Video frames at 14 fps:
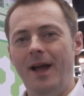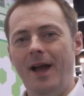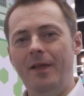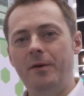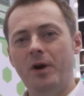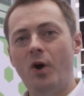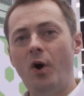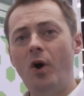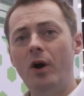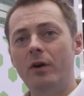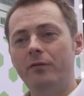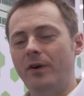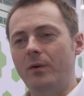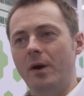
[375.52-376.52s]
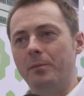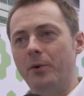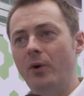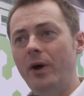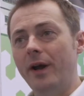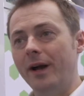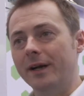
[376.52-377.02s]
And the core of our
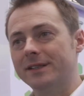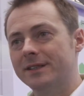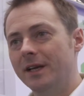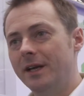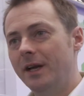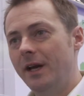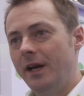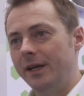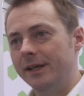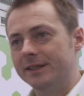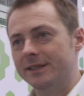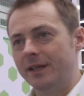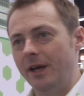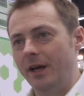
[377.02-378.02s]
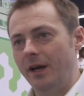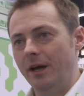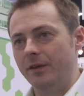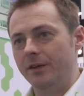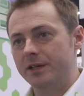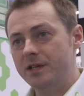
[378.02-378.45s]
products is the